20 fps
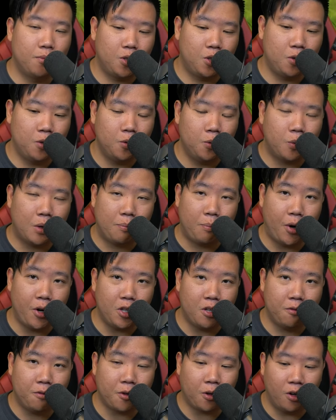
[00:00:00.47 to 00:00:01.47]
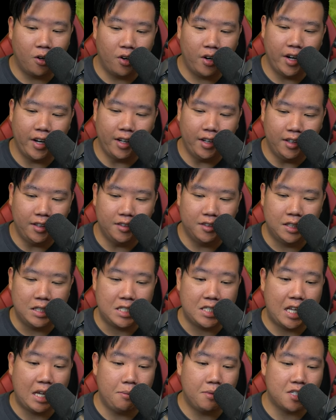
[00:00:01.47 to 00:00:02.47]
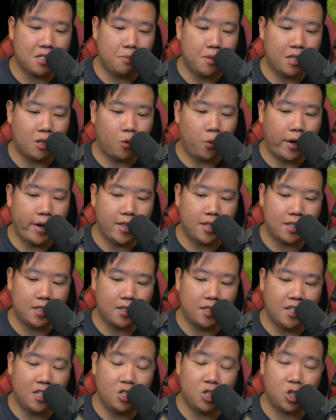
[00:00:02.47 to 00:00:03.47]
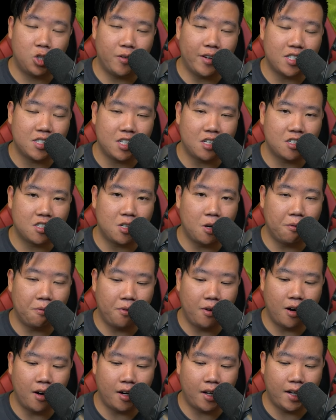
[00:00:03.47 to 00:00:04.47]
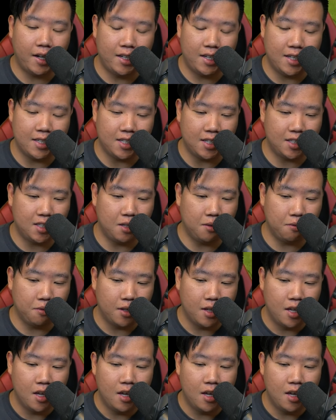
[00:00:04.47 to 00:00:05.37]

to Rebirth of Glory. This game has been quite interesting so far, kind of addictive.